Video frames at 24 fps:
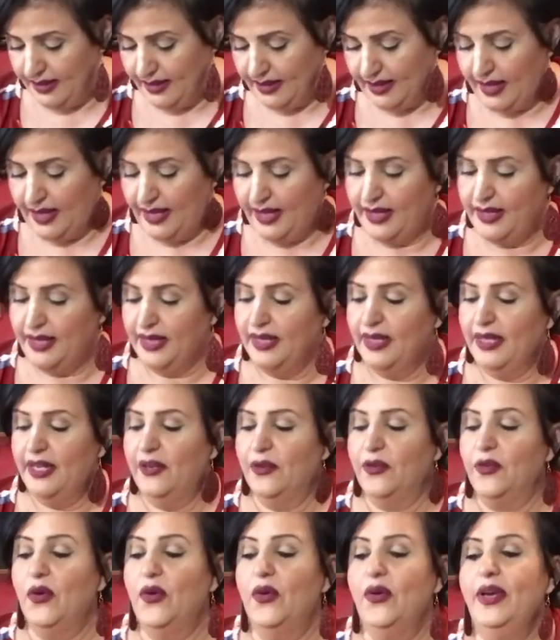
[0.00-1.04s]
and a little
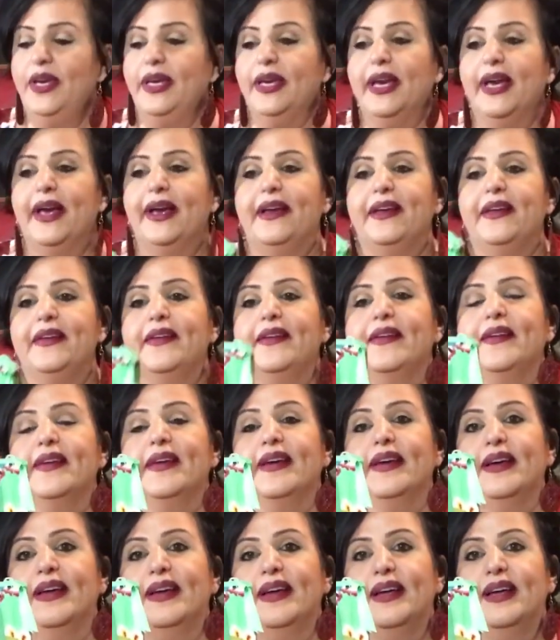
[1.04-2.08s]
coin case.
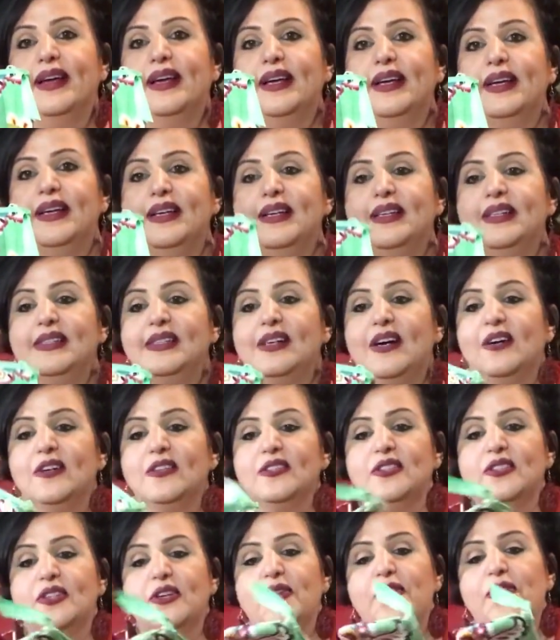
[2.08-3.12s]

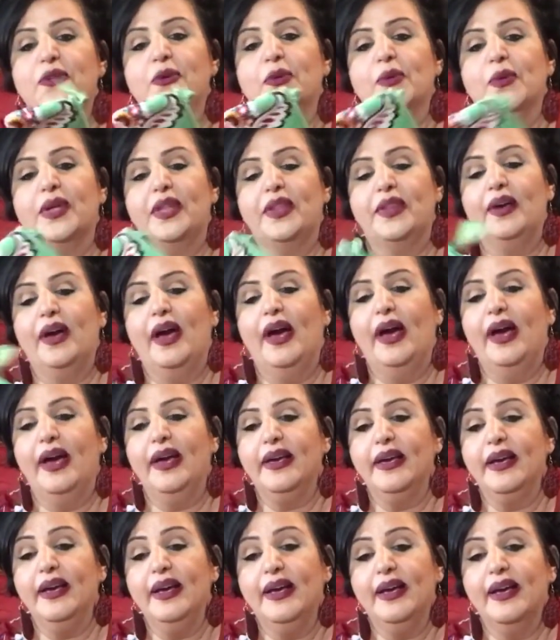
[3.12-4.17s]
Also new with tag.